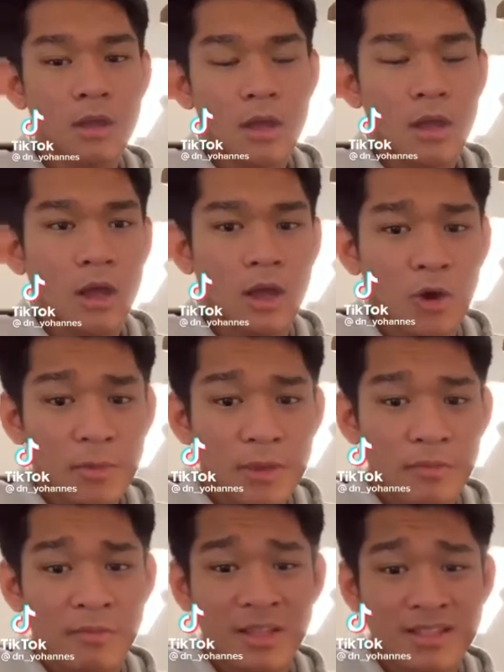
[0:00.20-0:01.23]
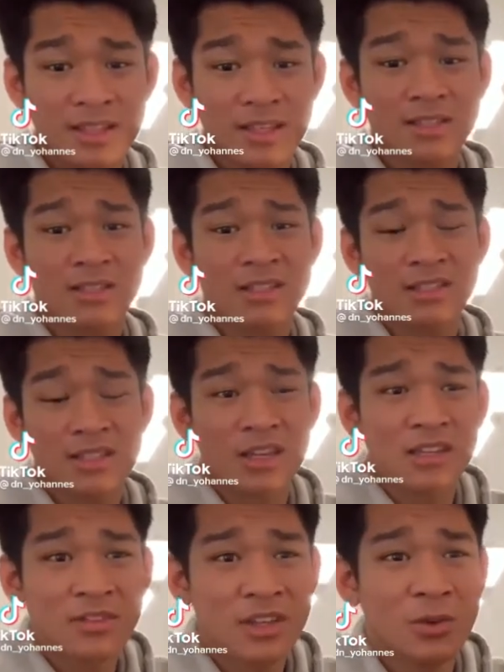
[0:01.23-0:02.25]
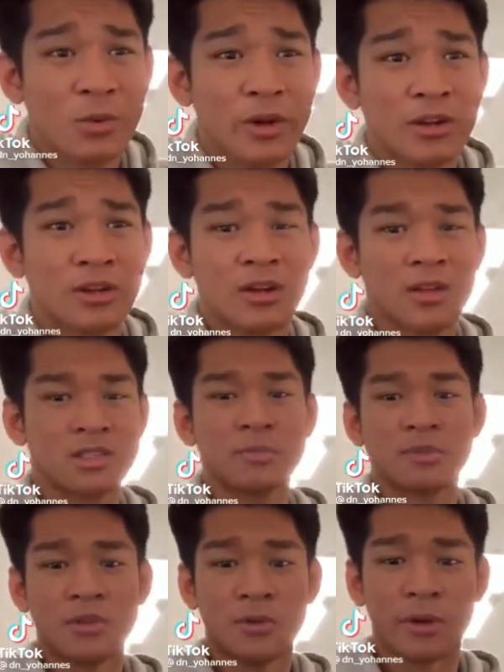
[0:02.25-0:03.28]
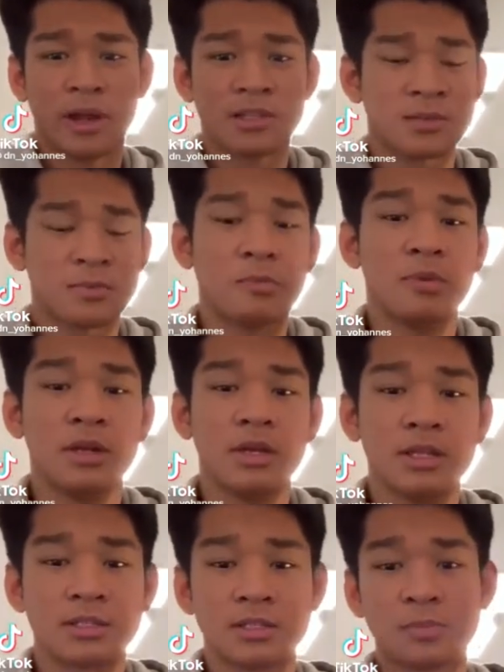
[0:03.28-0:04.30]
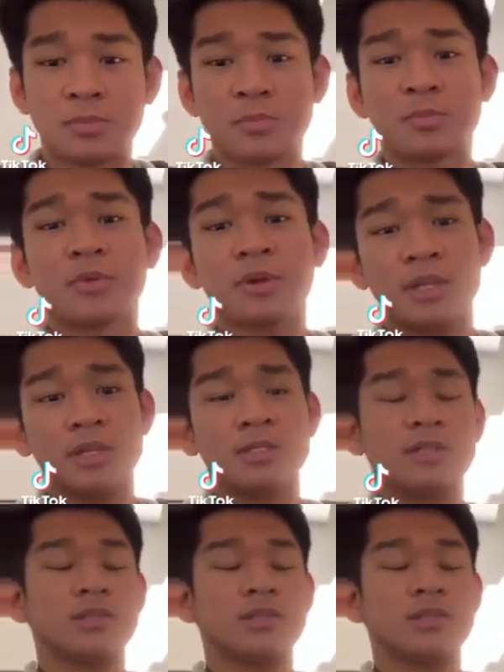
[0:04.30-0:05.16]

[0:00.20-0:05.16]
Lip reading: I hope that made sense. It's kind of like a weird concept to grasp, but it's pretty easy.